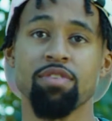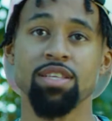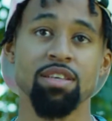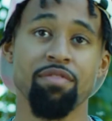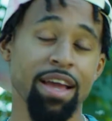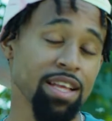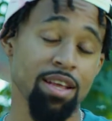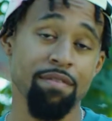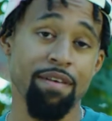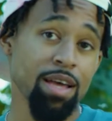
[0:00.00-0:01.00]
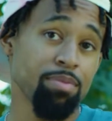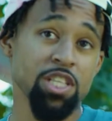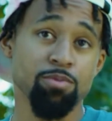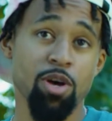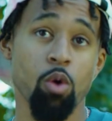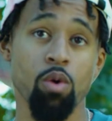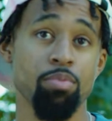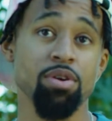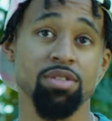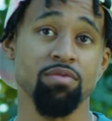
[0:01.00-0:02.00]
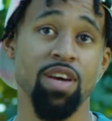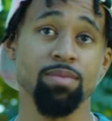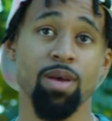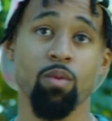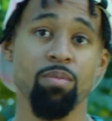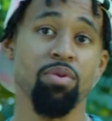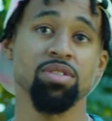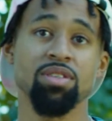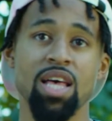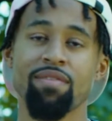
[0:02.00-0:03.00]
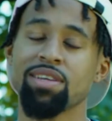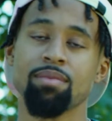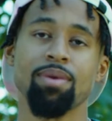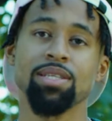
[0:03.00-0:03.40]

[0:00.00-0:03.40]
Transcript: face. If I can, if I can put a smile on one person's face, make one person laugh, I did my